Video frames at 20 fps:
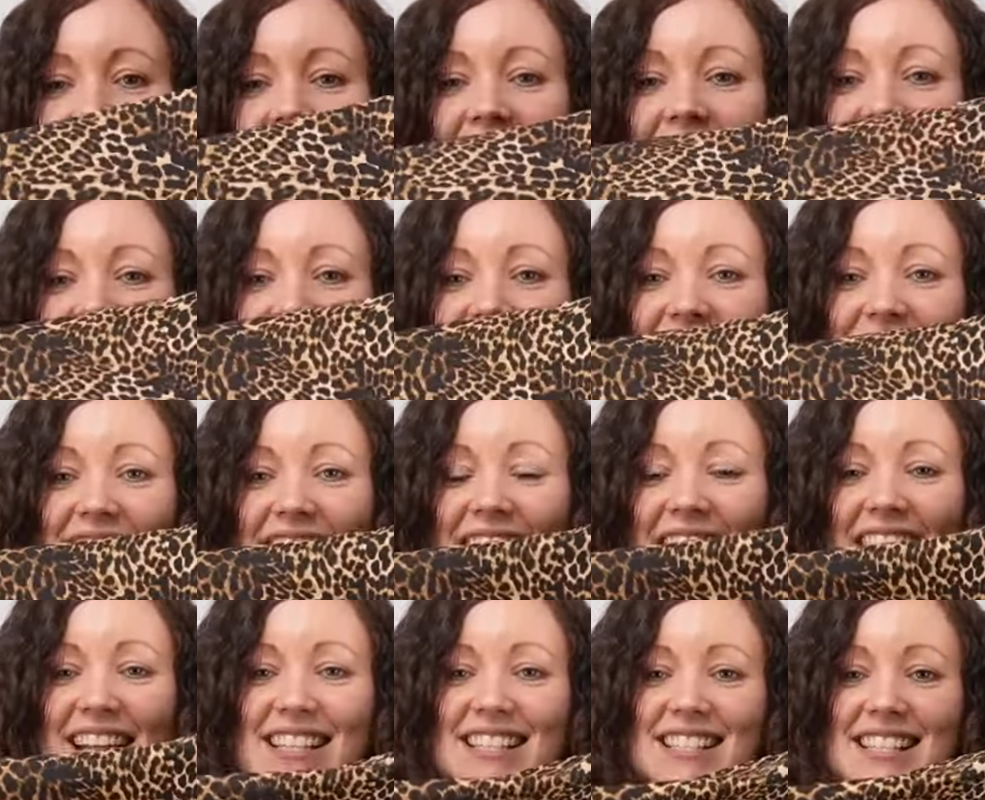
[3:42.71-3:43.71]
And isn't
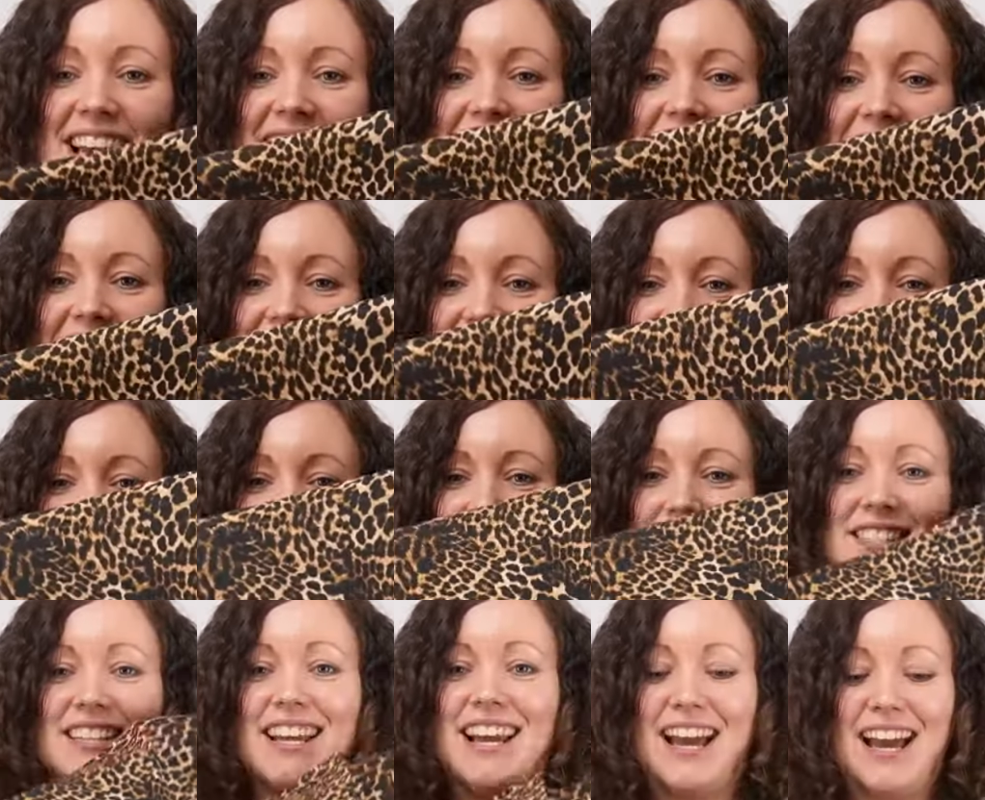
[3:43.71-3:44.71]
that design
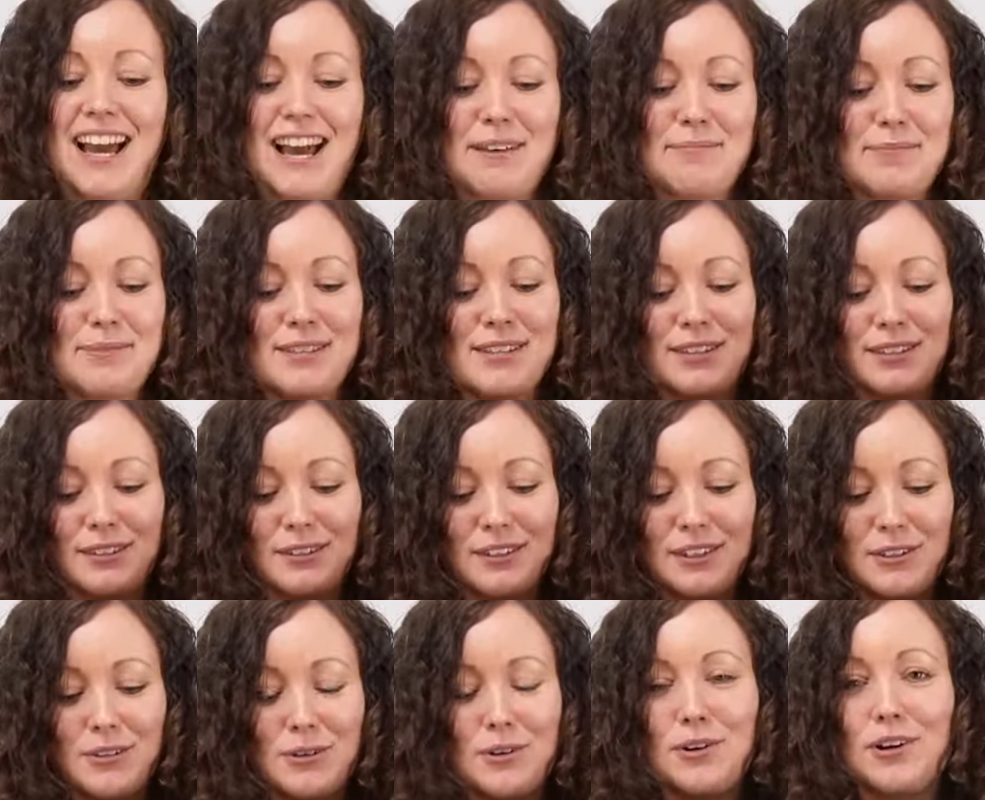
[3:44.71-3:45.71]
just
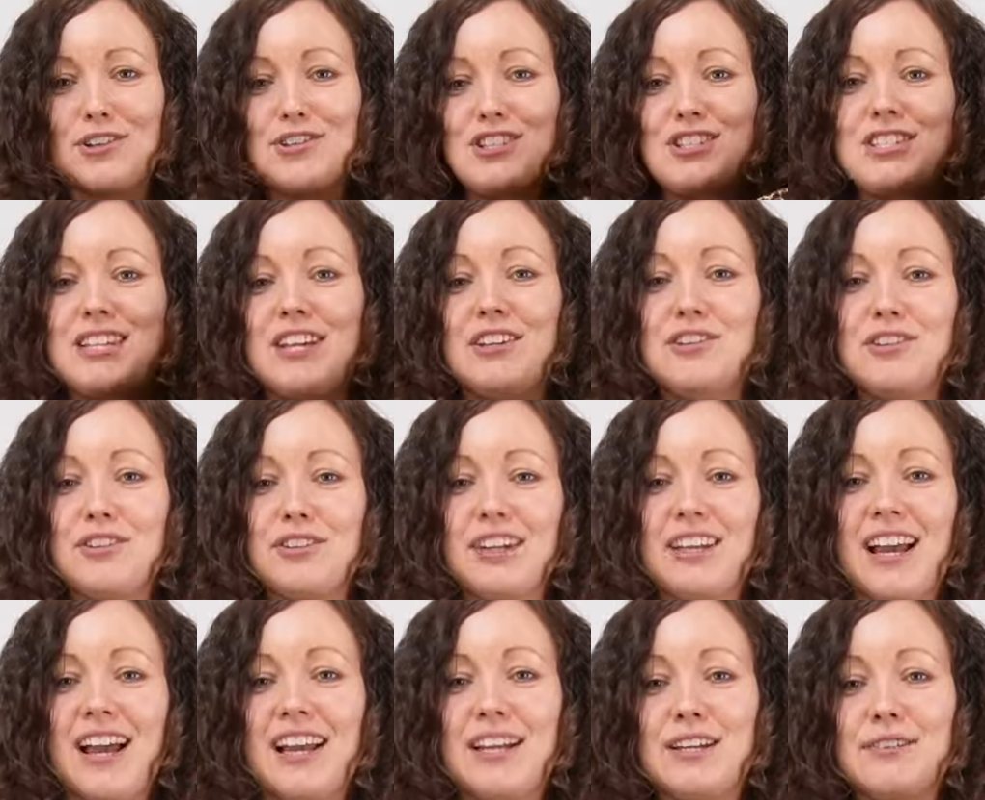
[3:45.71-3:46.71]
absolutely gorgeous? Another
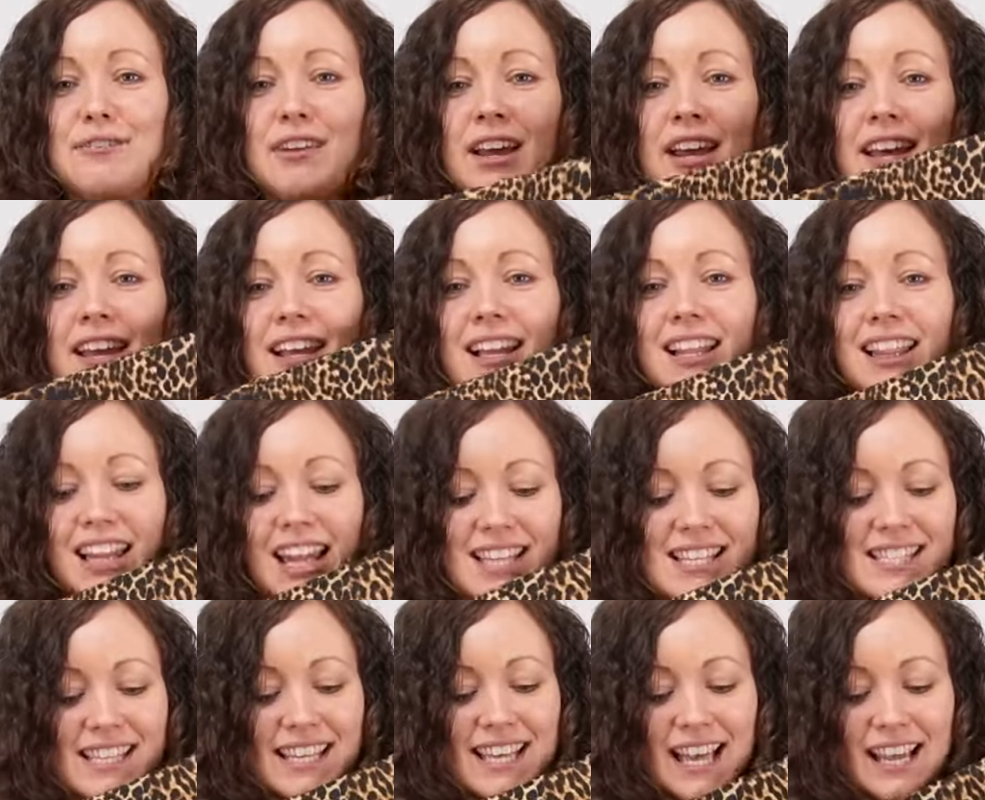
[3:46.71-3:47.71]
kind of
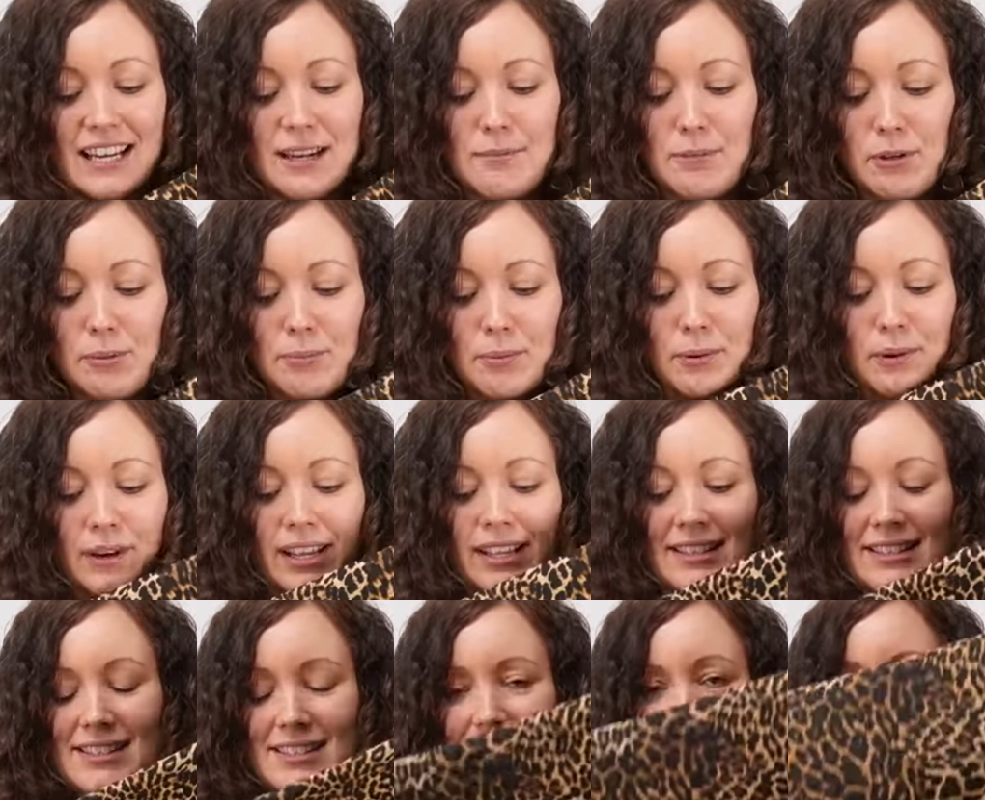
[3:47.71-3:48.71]
classic animal
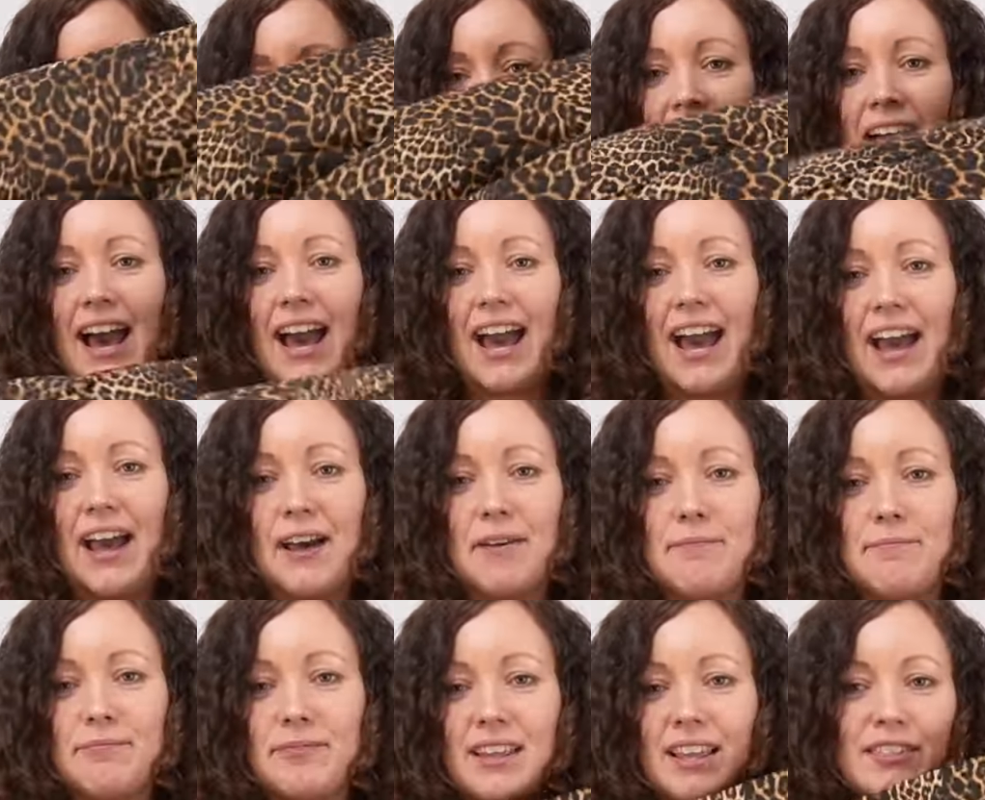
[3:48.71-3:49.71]
print
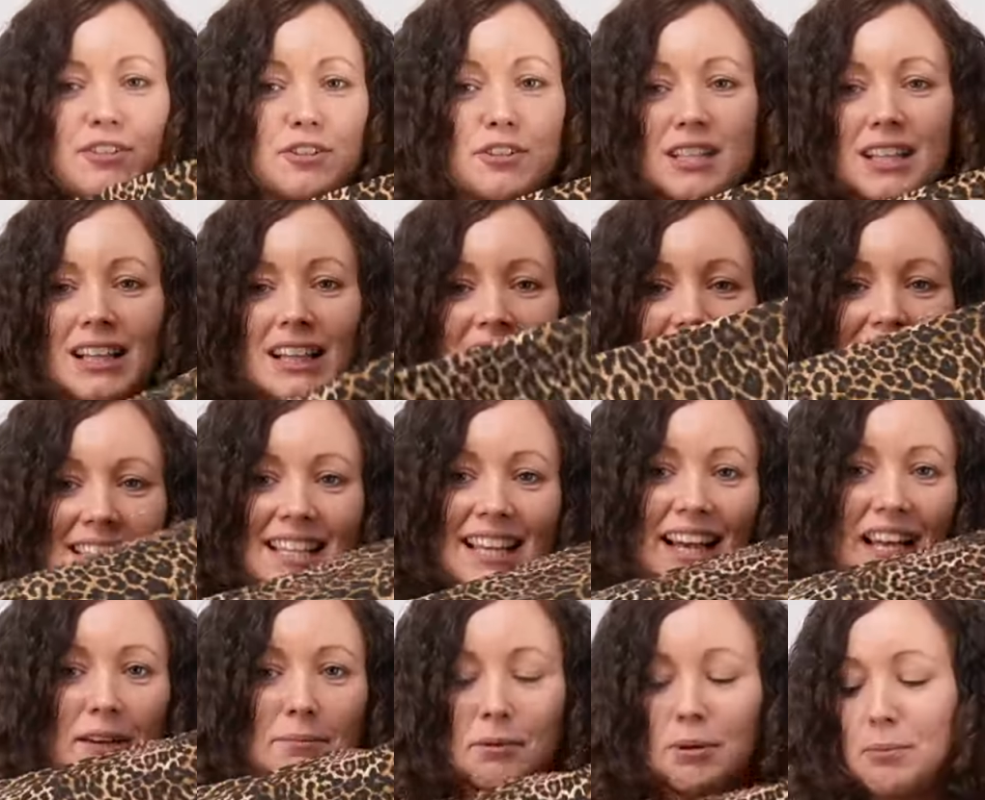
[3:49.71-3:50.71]
um, in those
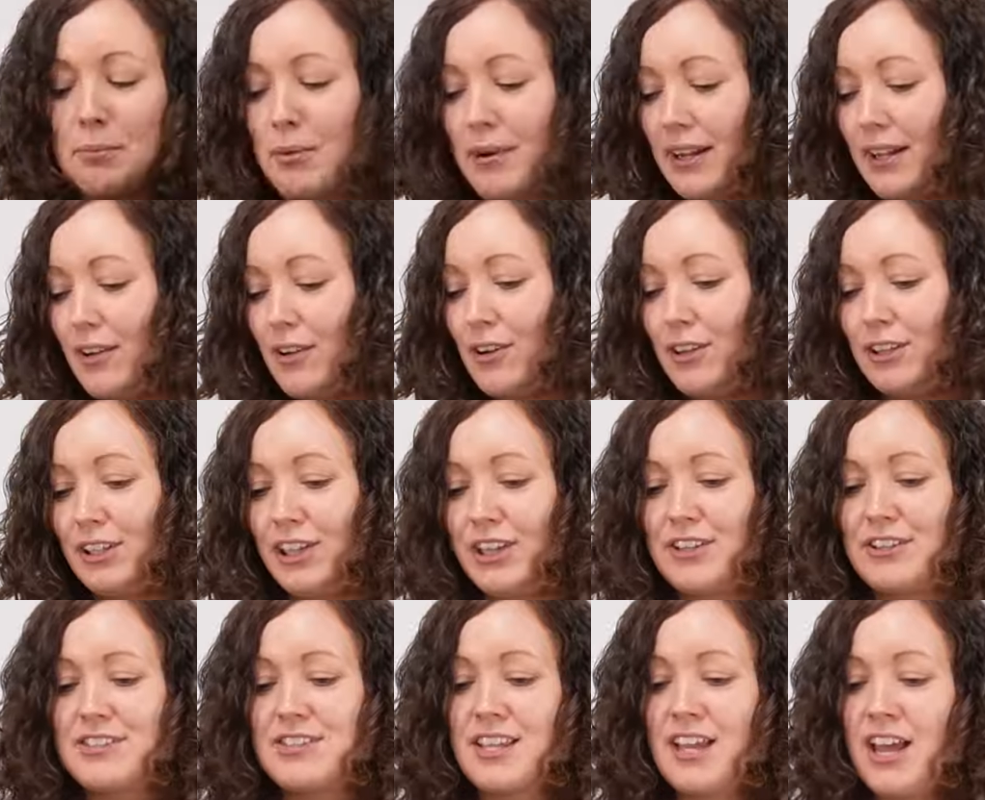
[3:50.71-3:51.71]
classic animal print
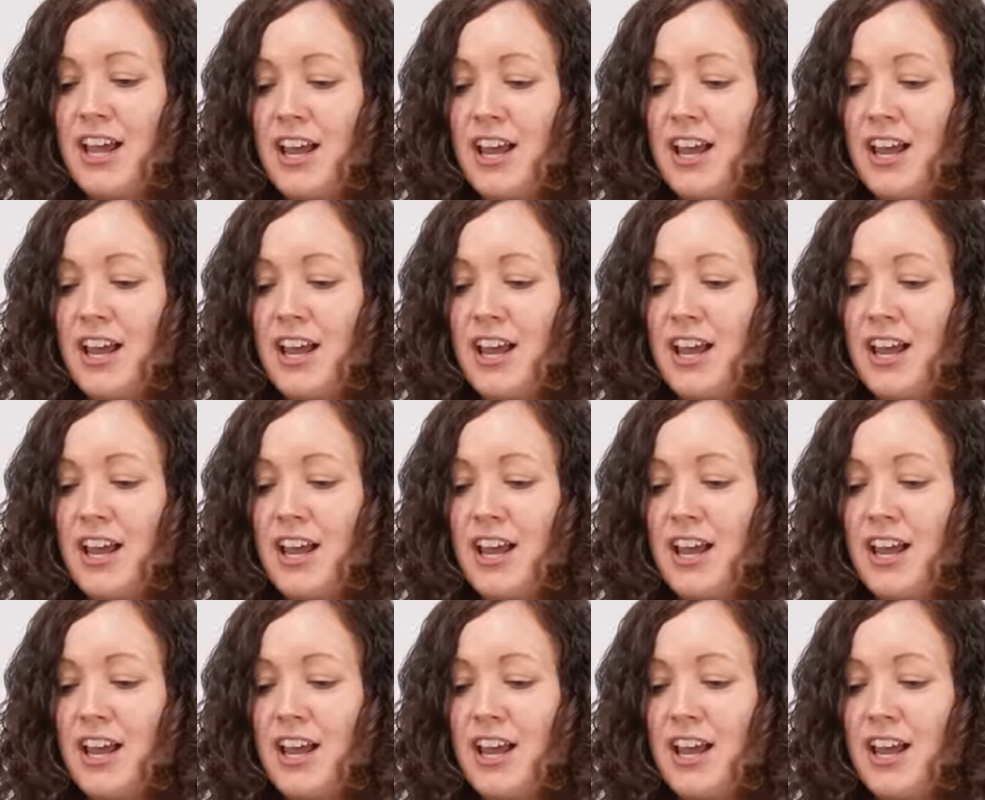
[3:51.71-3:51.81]
colours.